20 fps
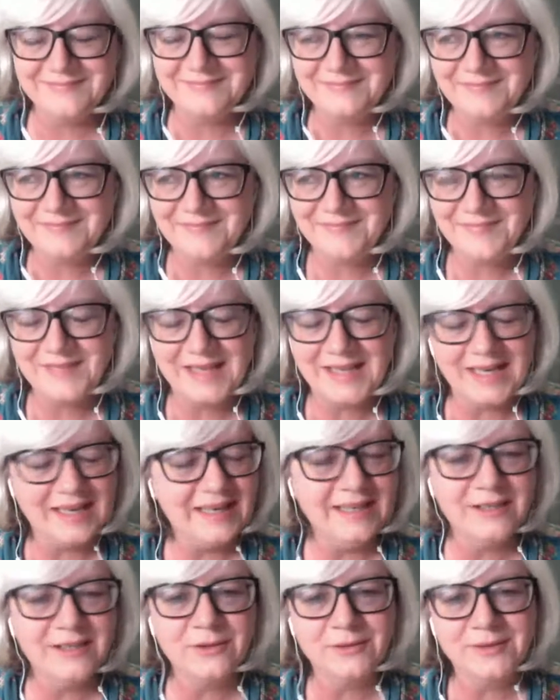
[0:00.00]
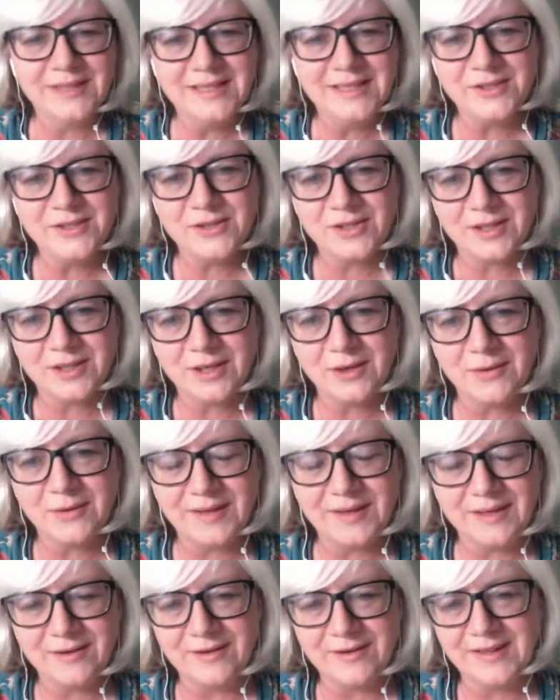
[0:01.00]
don't need to go there
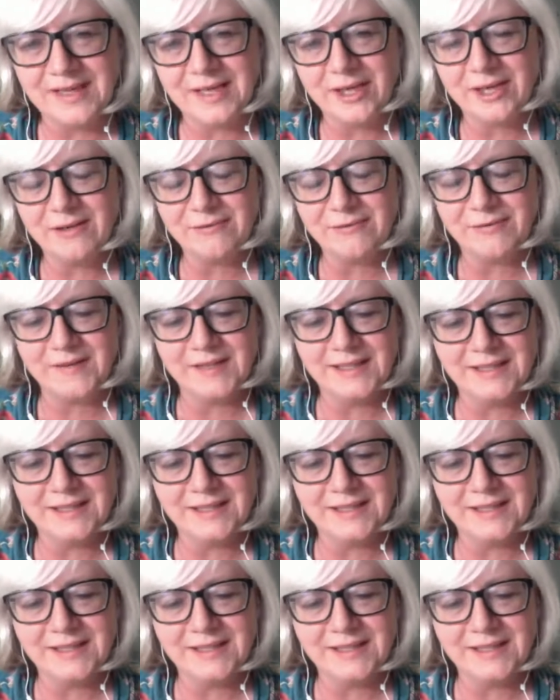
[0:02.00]
that often.